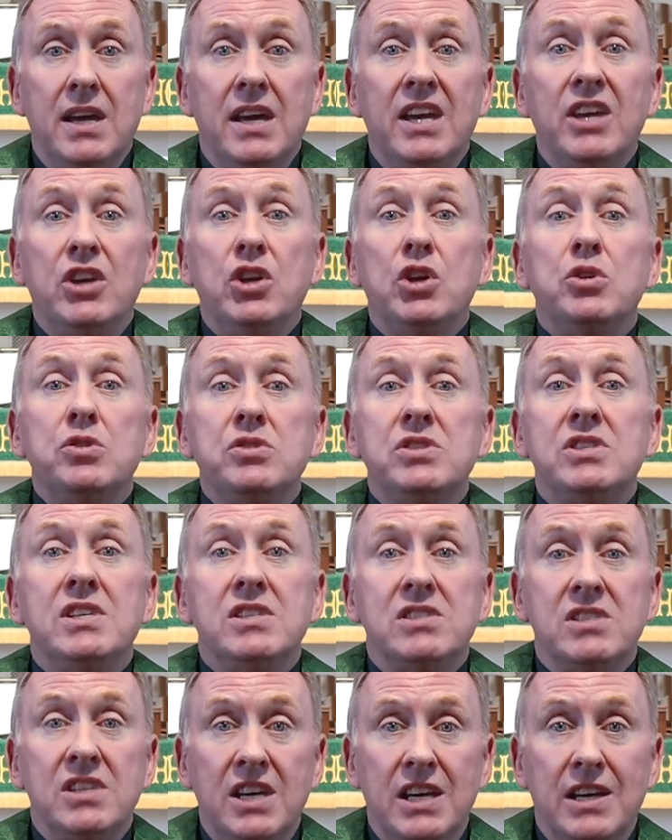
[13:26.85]
he used
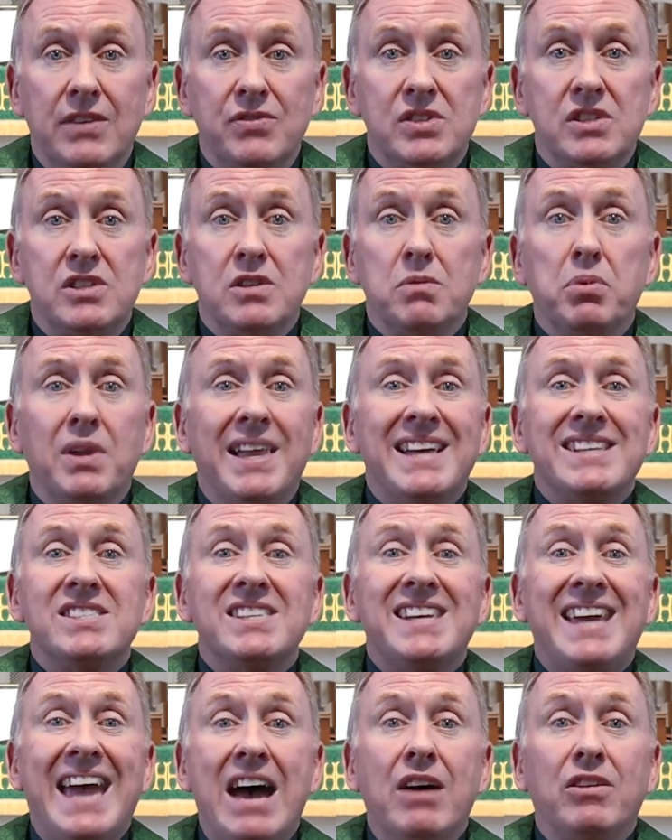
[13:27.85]
his gifts to bless
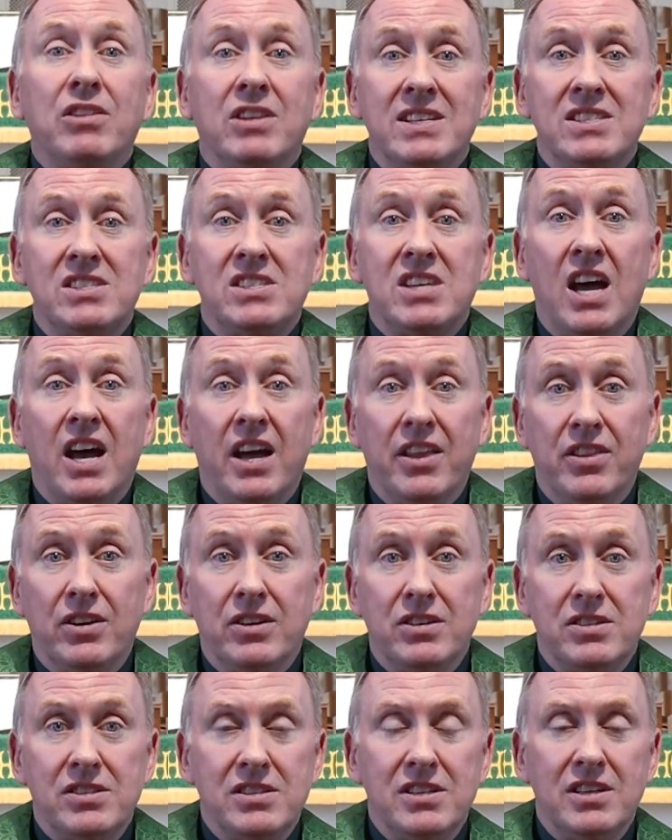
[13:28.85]
countless
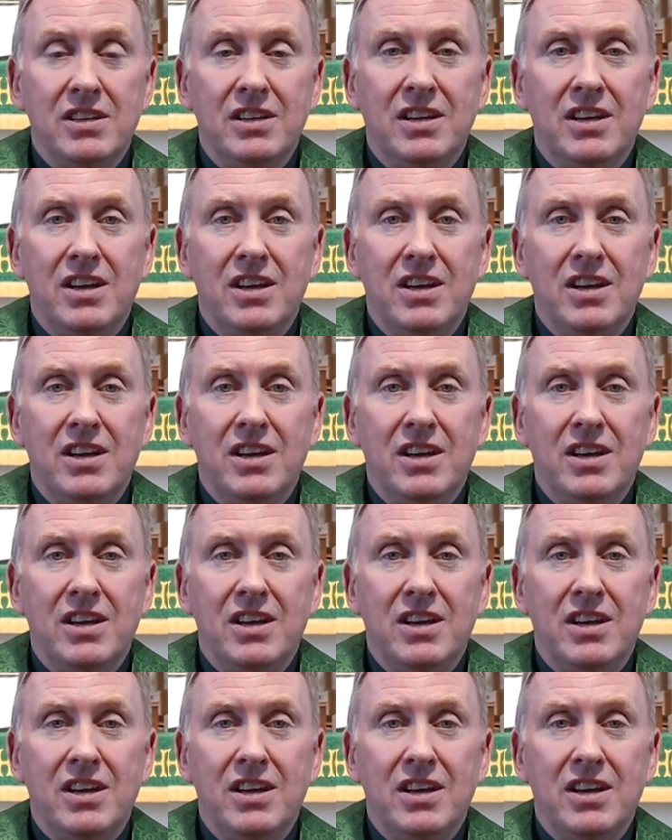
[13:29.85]
others.